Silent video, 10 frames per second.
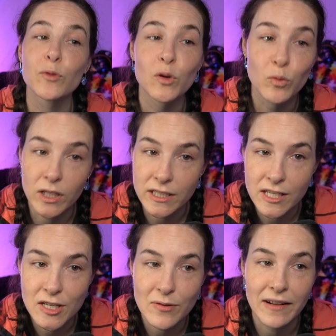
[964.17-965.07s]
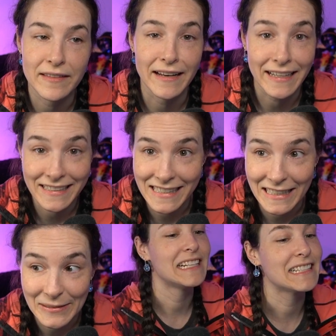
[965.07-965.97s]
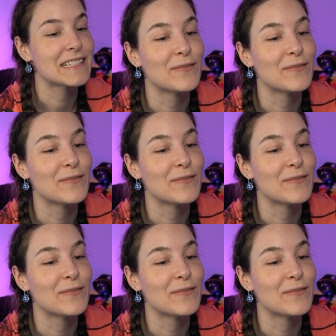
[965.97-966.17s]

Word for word: more work to do on the next thing. It's